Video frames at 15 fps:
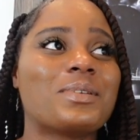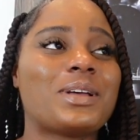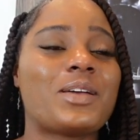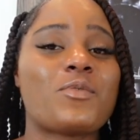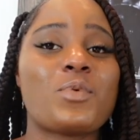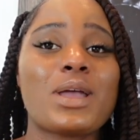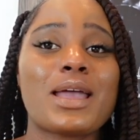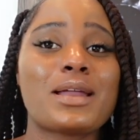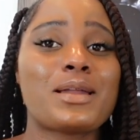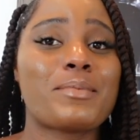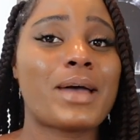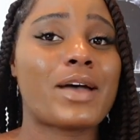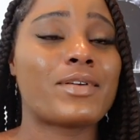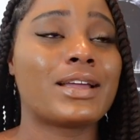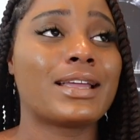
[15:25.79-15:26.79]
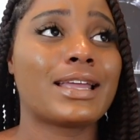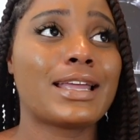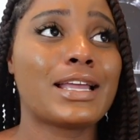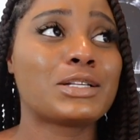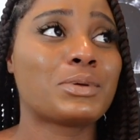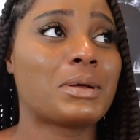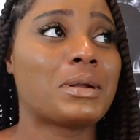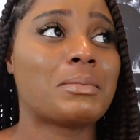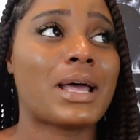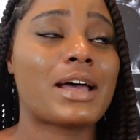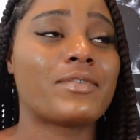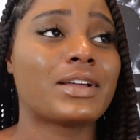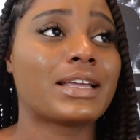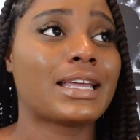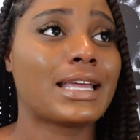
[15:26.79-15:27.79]
If we end up having kids, we end up
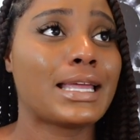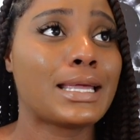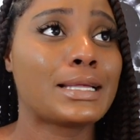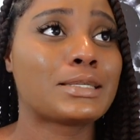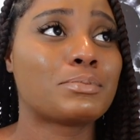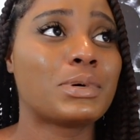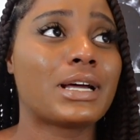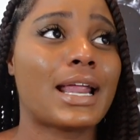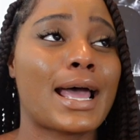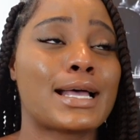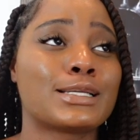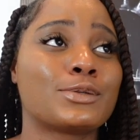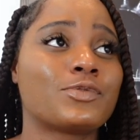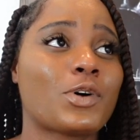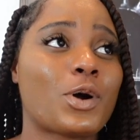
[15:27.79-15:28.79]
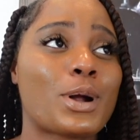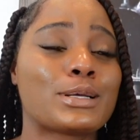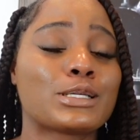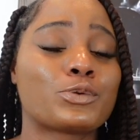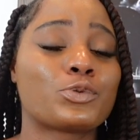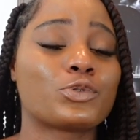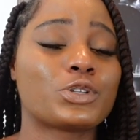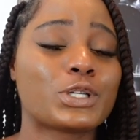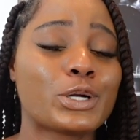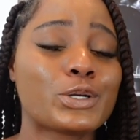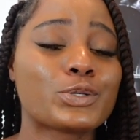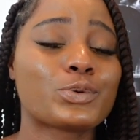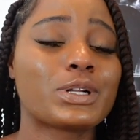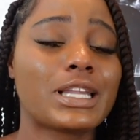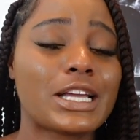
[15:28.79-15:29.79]
having kids. But as far as a
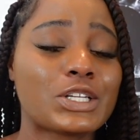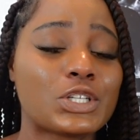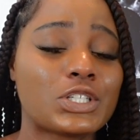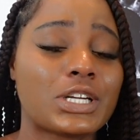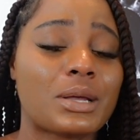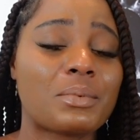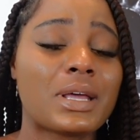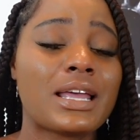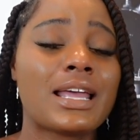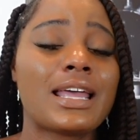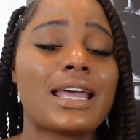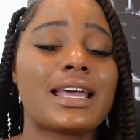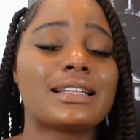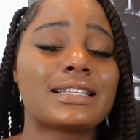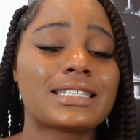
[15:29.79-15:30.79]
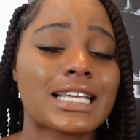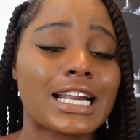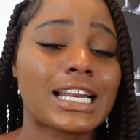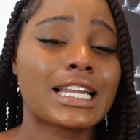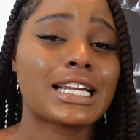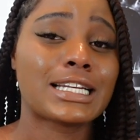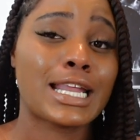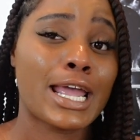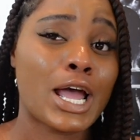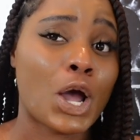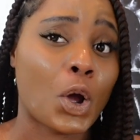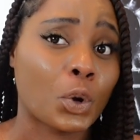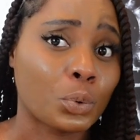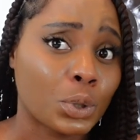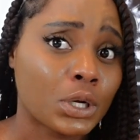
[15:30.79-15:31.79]
serious relationship and settling
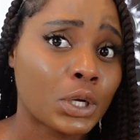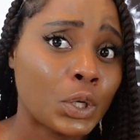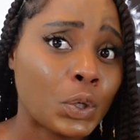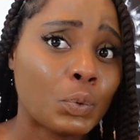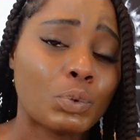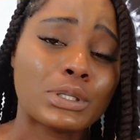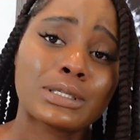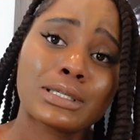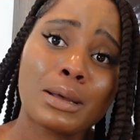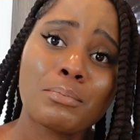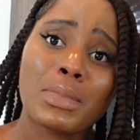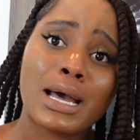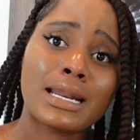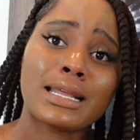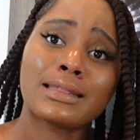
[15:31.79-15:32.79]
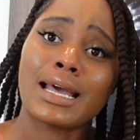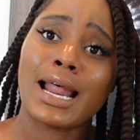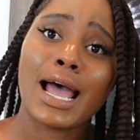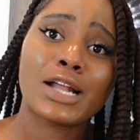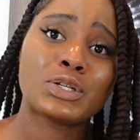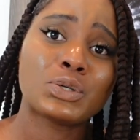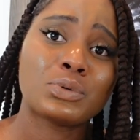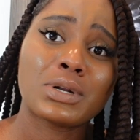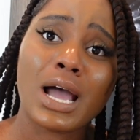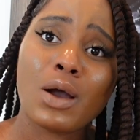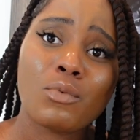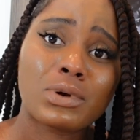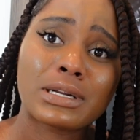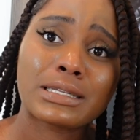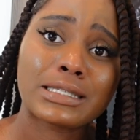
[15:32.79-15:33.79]
down with somebody that I do
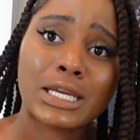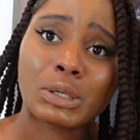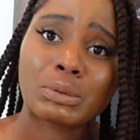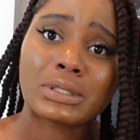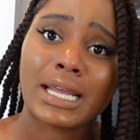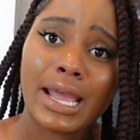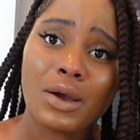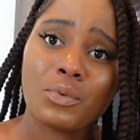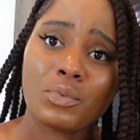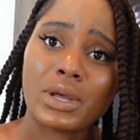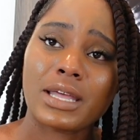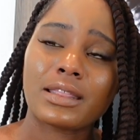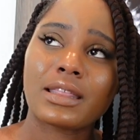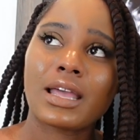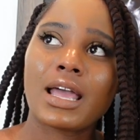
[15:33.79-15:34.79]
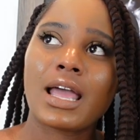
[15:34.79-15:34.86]
not want to settle down with,